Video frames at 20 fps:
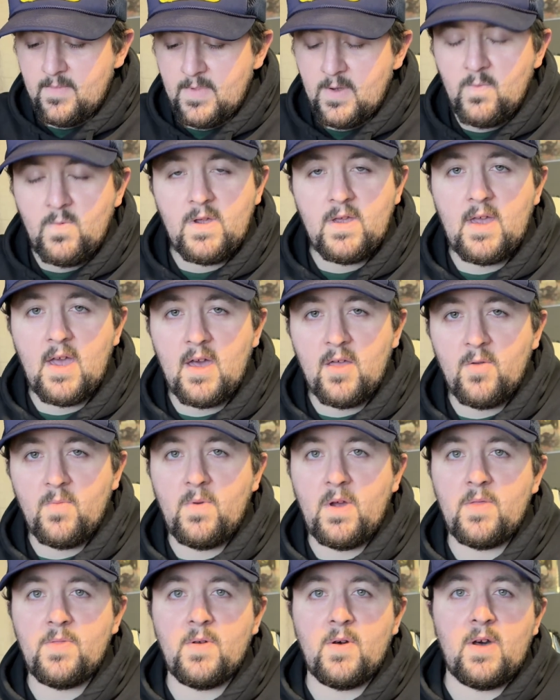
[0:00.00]
regather
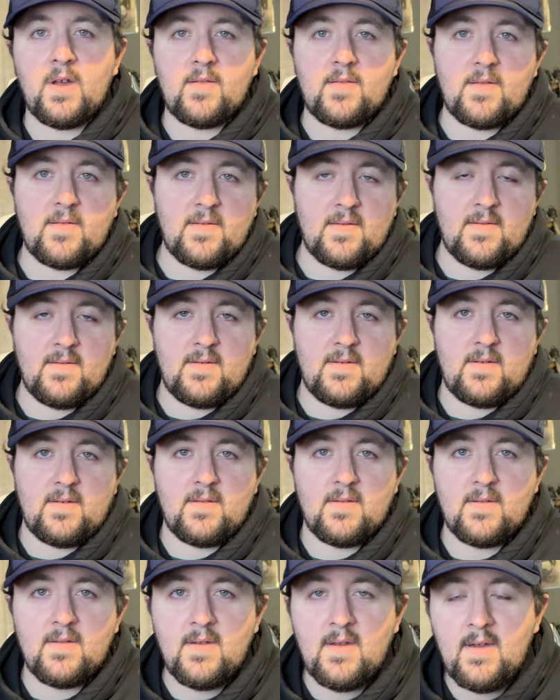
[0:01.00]
my thoughts,
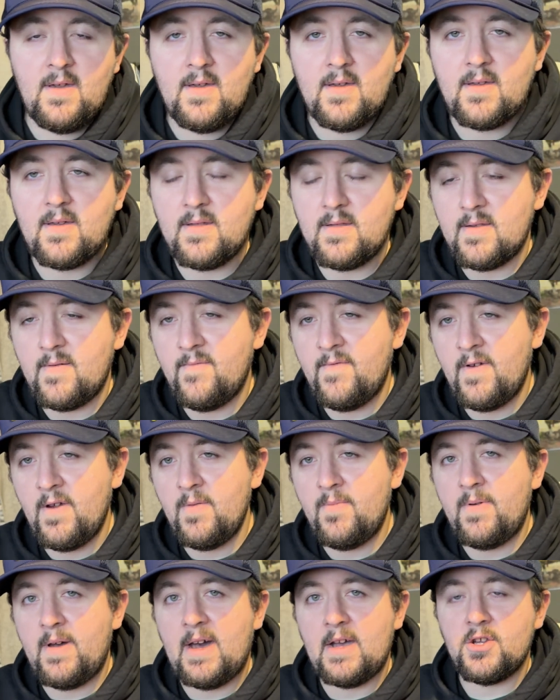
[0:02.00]
because I'm very
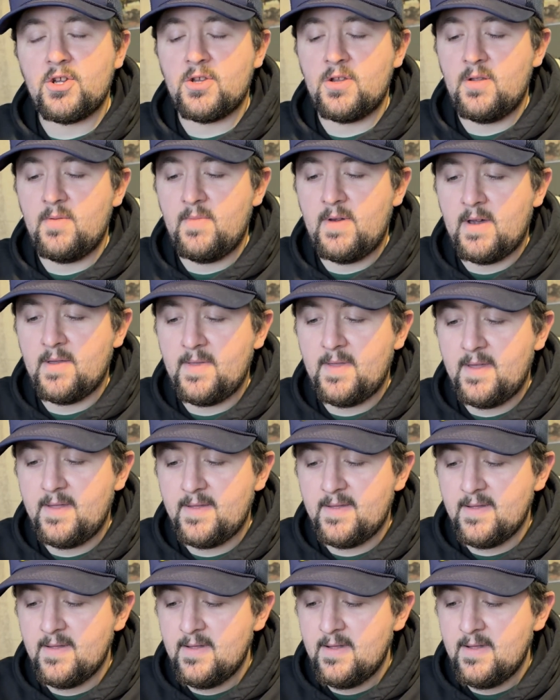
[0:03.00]
passionate about this.